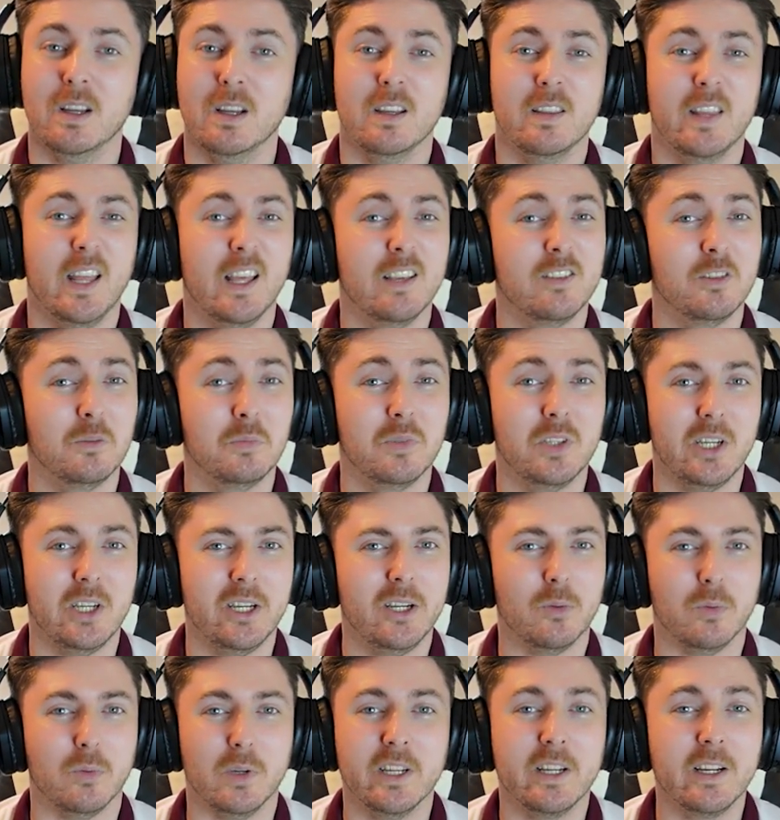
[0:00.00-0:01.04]
Then it's up to
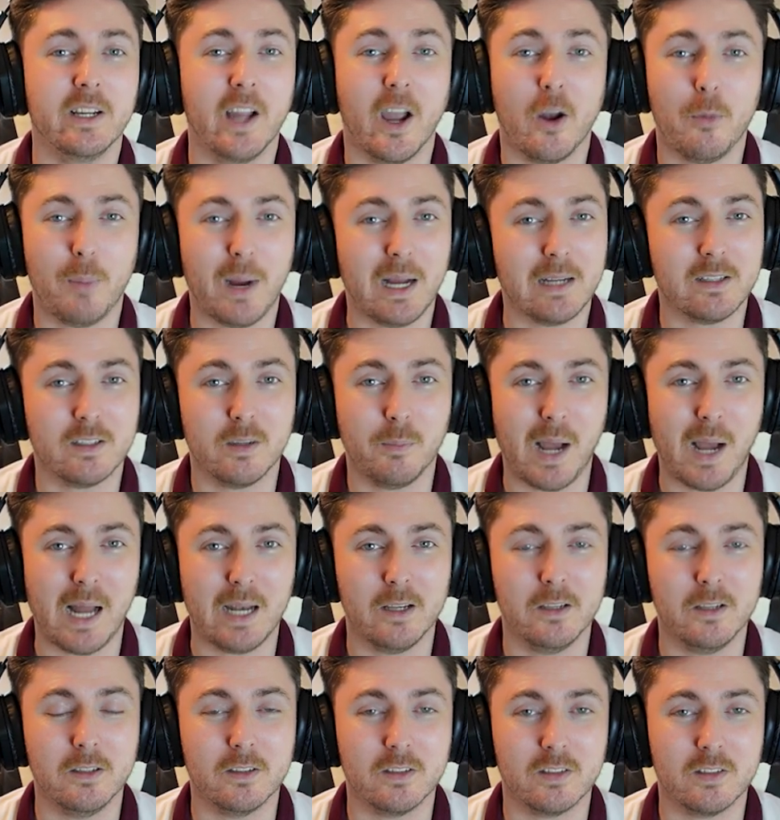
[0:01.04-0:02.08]
you. You can go back to
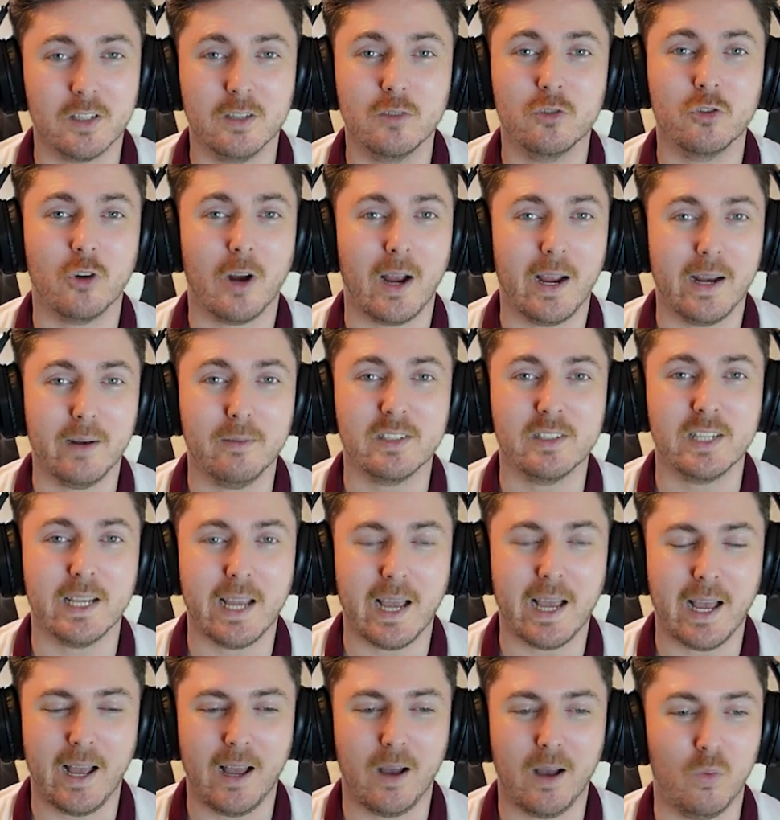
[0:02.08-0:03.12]
balanced and try and see it
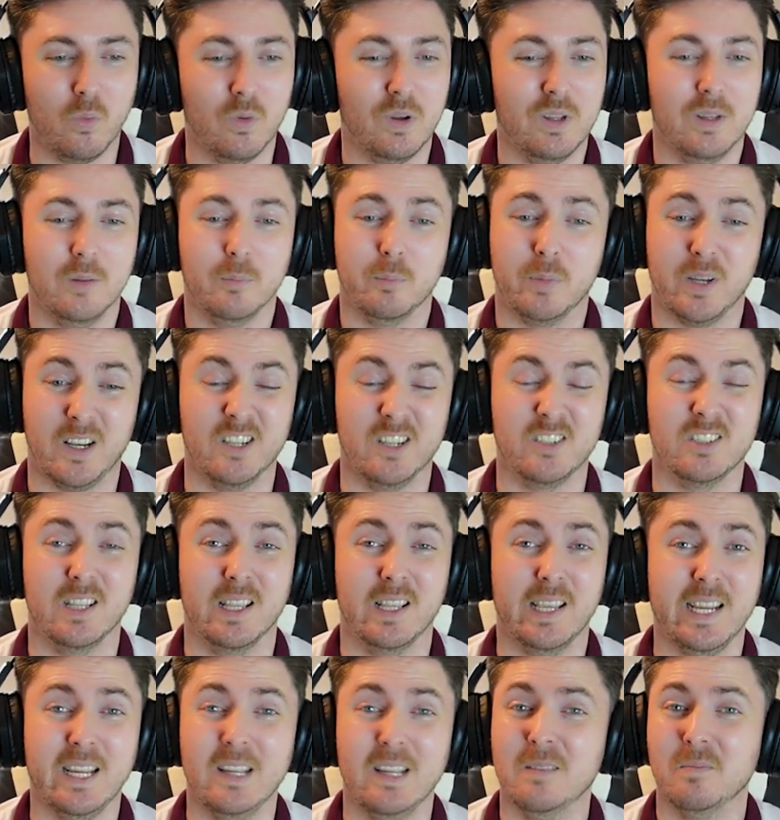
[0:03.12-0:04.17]
out.
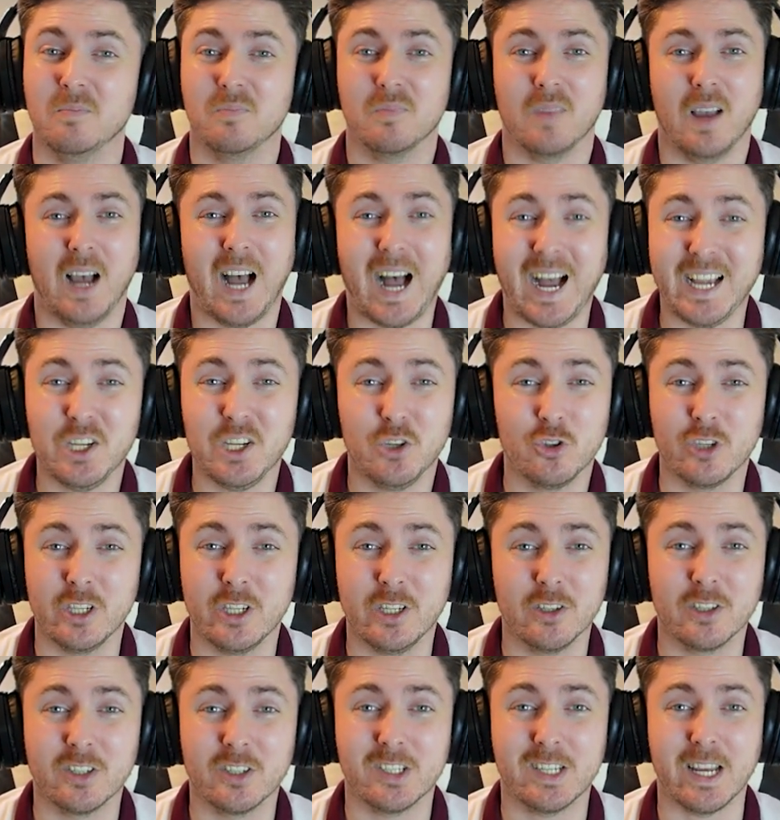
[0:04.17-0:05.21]
Personally, I usually
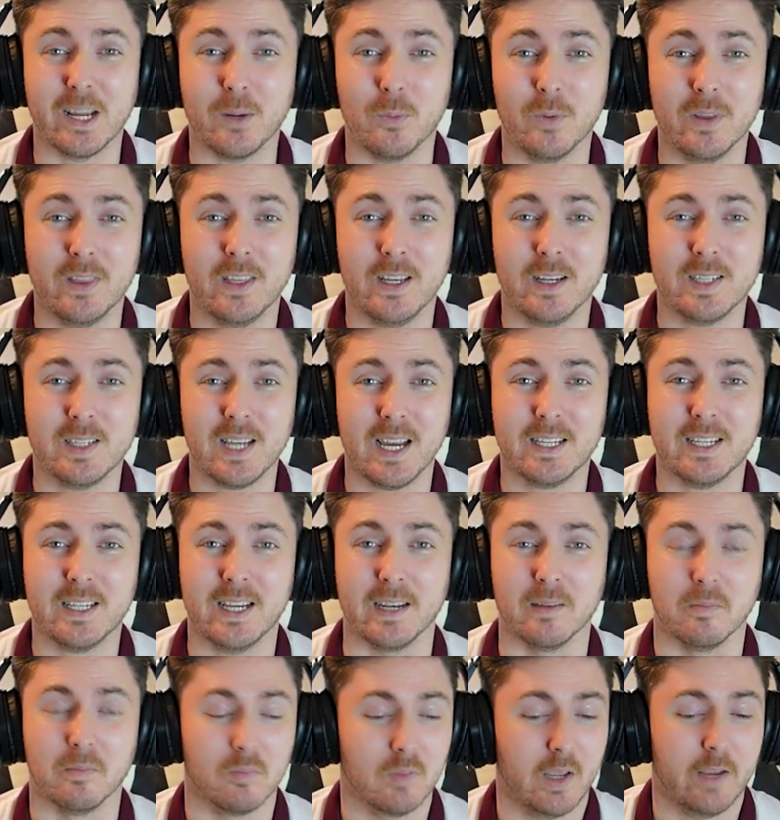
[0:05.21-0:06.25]
just stick with the
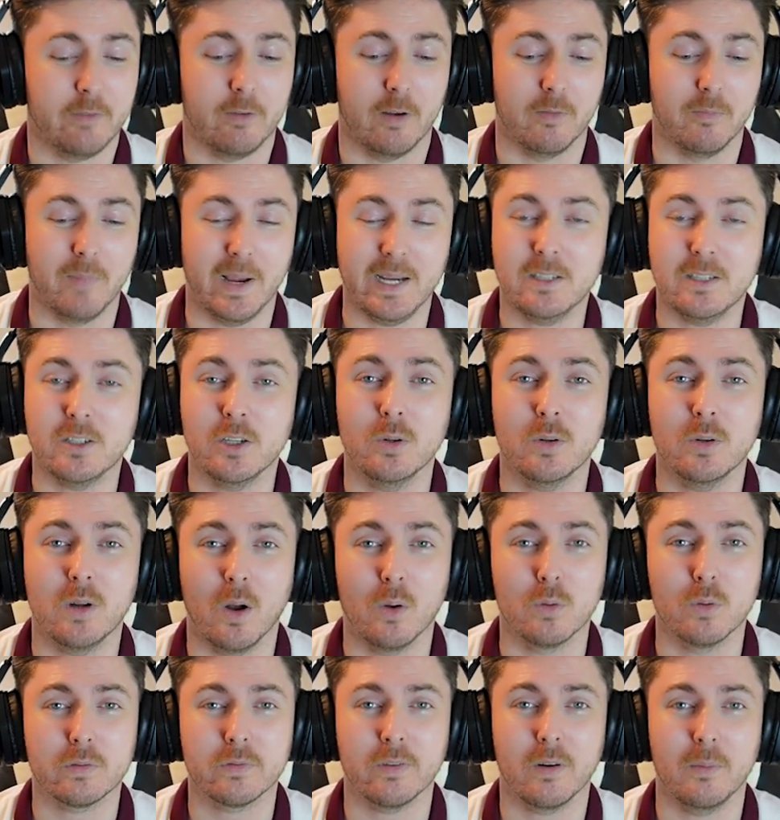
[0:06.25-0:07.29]
attacking. If I've made 2
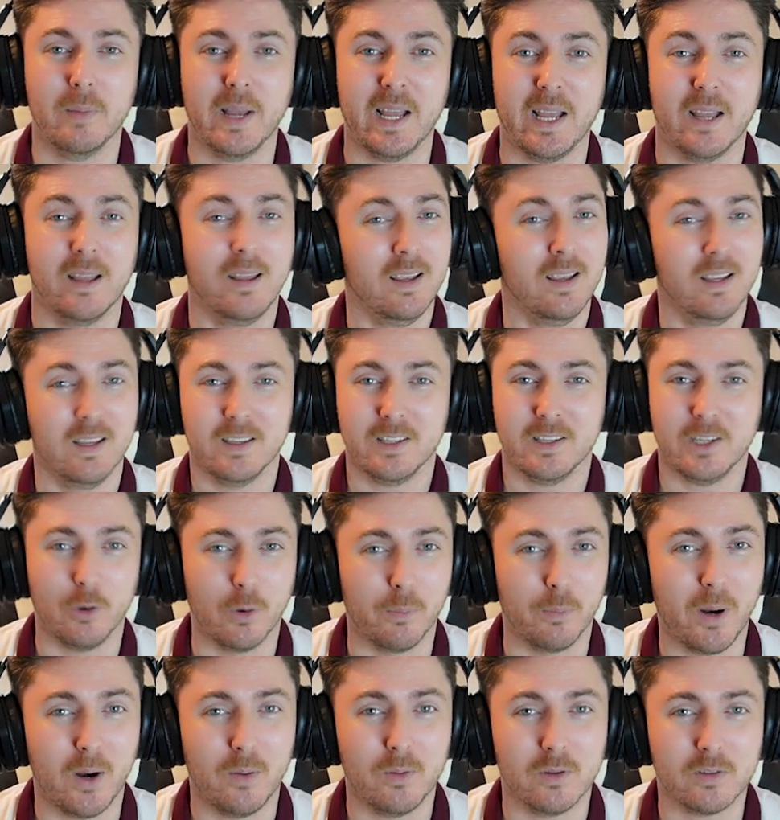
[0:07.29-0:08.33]
goals from it, your
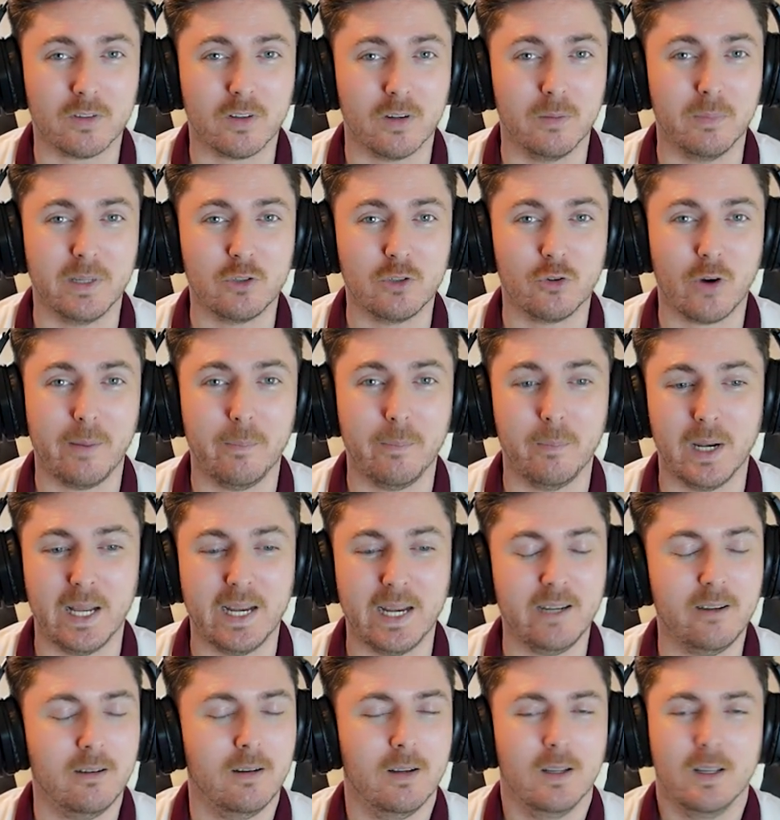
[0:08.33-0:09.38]
opponent's going to be
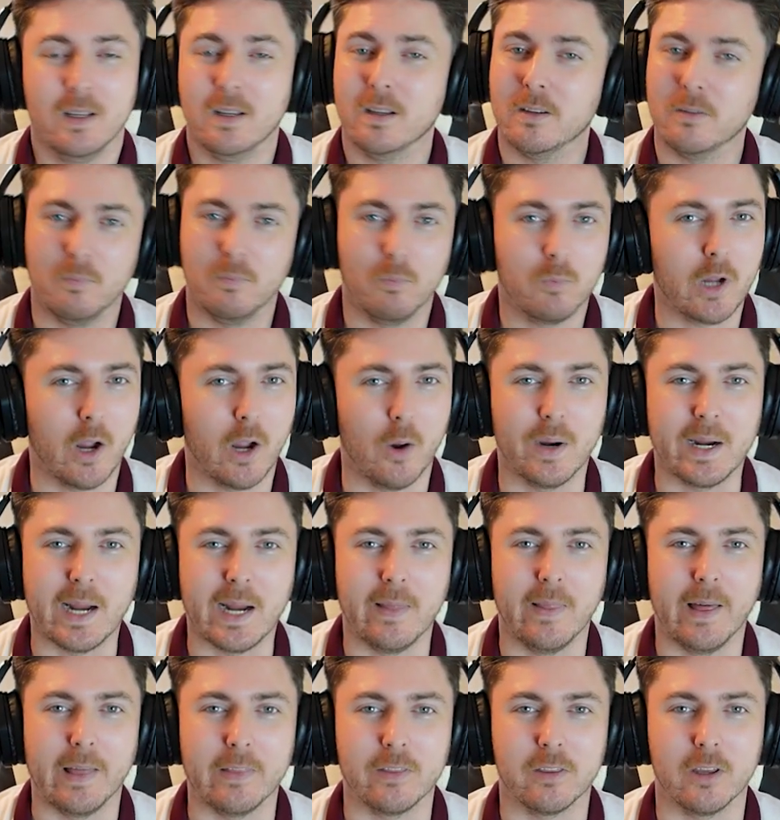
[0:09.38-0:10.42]
trembling. Go and get
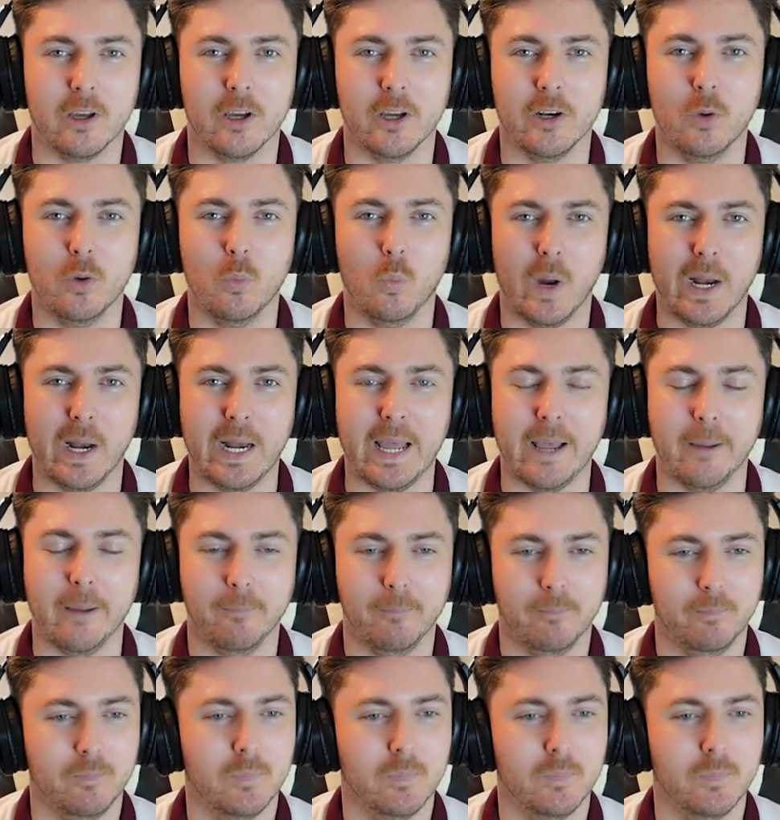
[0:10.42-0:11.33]
that 3rd and win it.